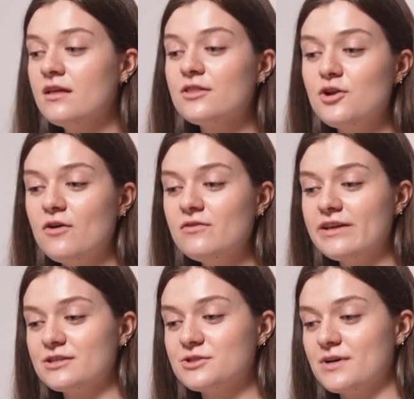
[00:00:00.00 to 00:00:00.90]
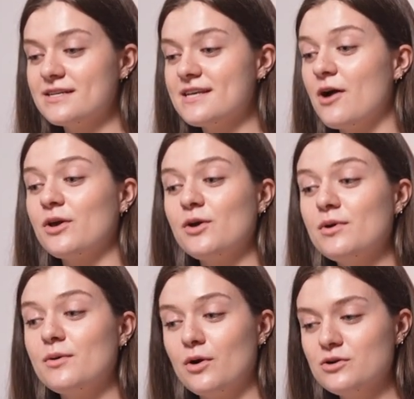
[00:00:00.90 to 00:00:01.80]
The novel illustrates how
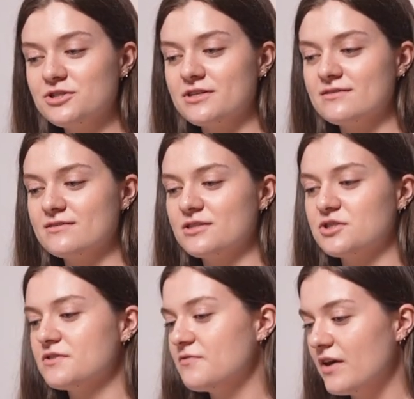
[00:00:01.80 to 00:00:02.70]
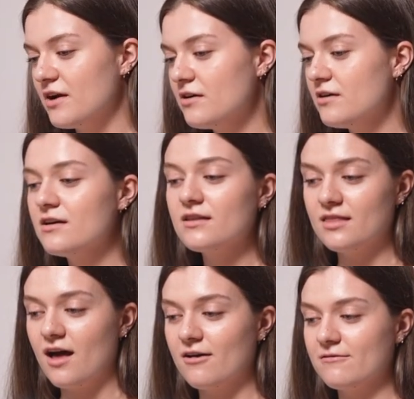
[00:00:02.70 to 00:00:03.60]
human emotions such as fear,
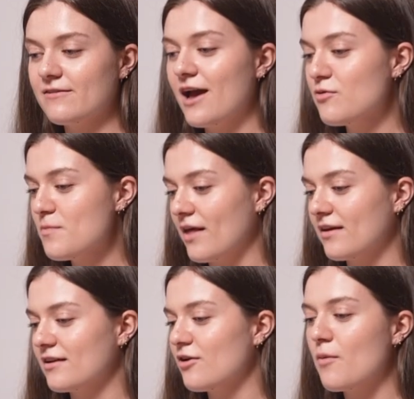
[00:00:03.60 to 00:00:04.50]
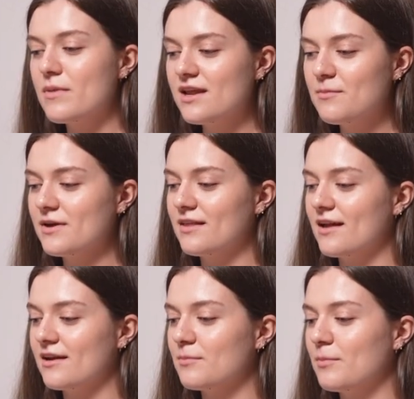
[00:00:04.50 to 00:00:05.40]
love, and rebellion are
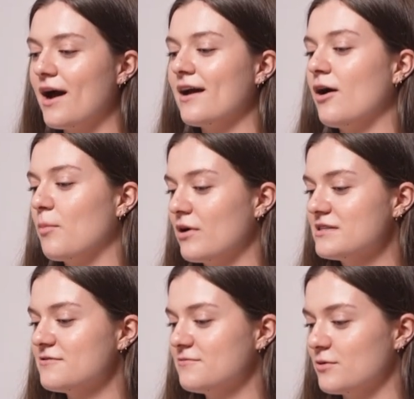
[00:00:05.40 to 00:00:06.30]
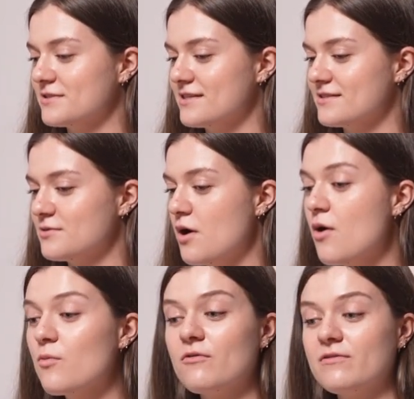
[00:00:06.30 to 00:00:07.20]
manipulated by oppressive forces,
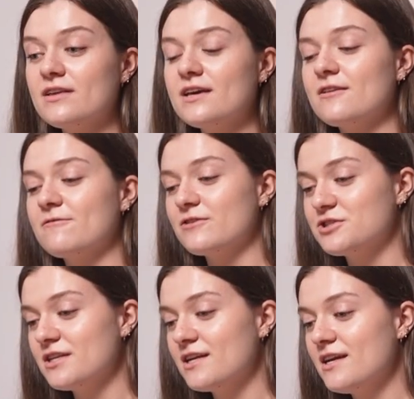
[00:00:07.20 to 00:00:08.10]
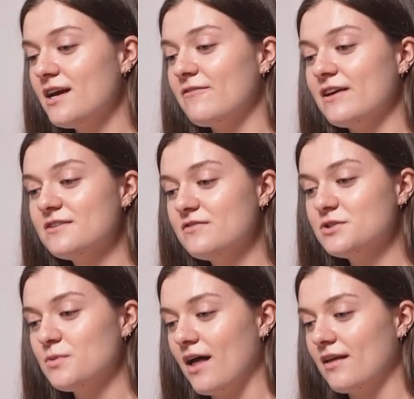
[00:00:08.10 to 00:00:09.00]
revealing the fragility of
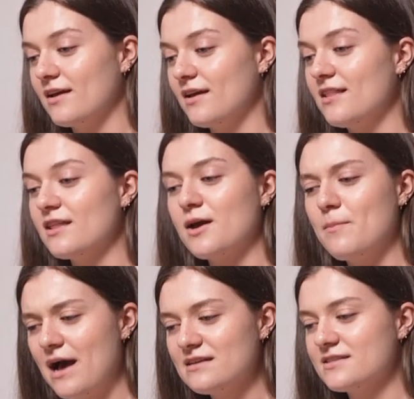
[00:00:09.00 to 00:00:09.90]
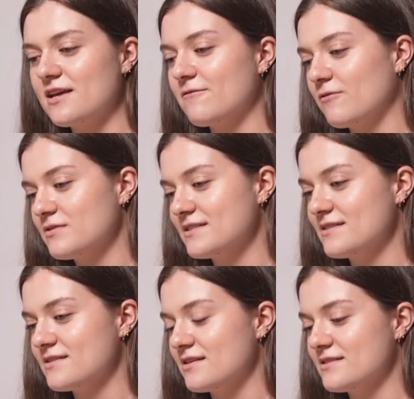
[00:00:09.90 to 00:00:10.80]
individuality and the capacity for
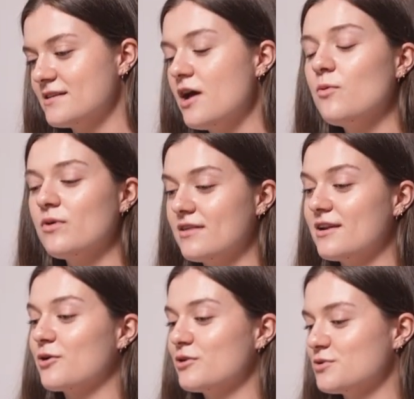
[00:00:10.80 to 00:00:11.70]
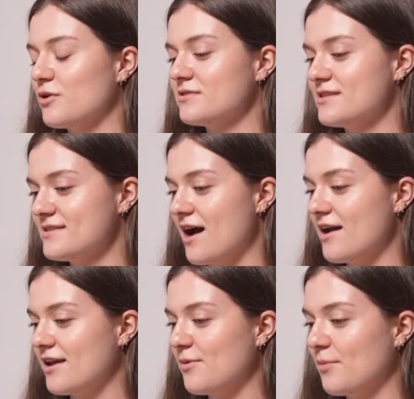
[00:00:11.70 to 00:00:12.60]
resistance within a controlled
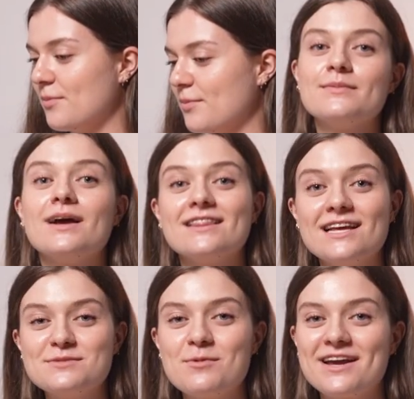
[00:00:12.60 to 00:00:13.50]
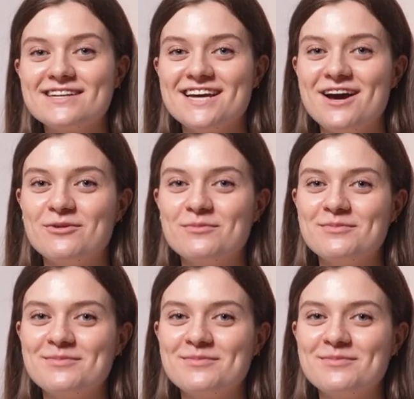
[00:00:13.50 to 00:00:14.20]
society. Let's break it down.